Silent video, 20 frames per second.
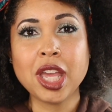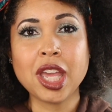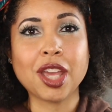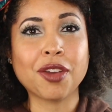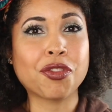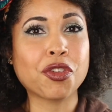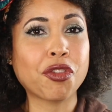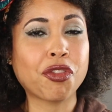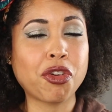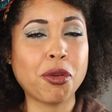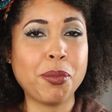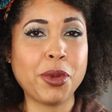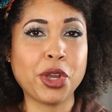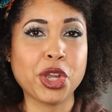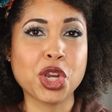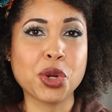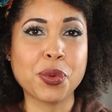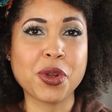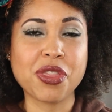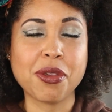If you're
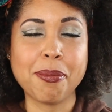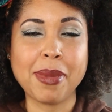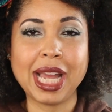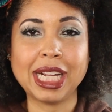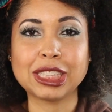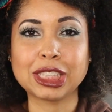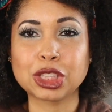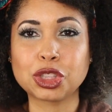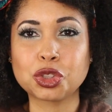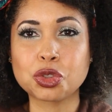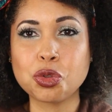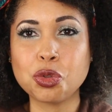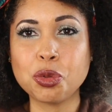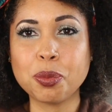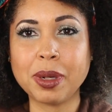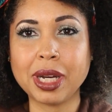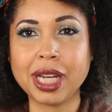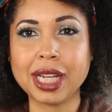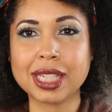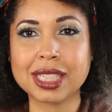familiar with the Magic School
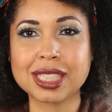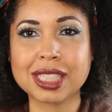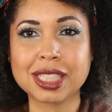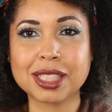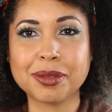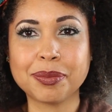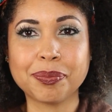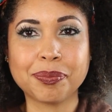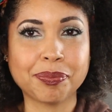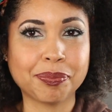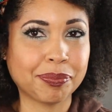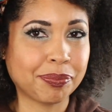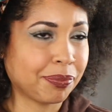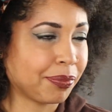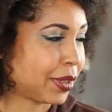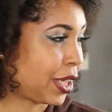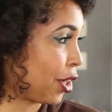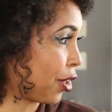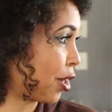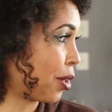Bus,
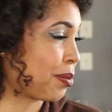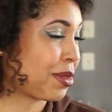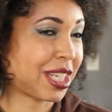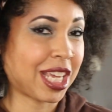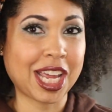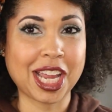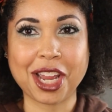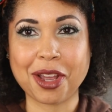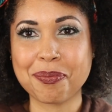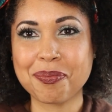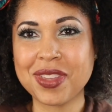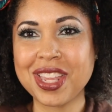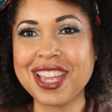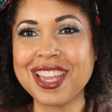here comes Cam.